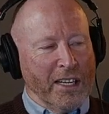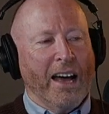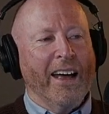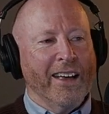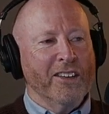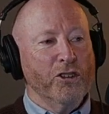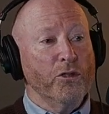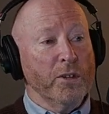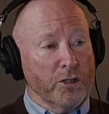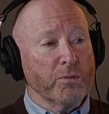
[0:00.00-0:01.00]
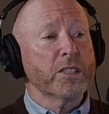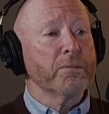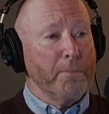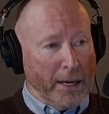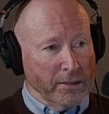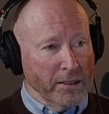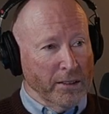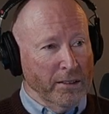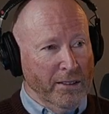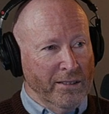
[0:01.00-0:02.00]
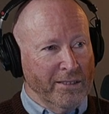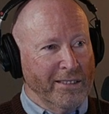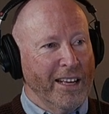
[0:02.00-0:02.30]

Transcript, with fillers: guy yeah. who is respected wow.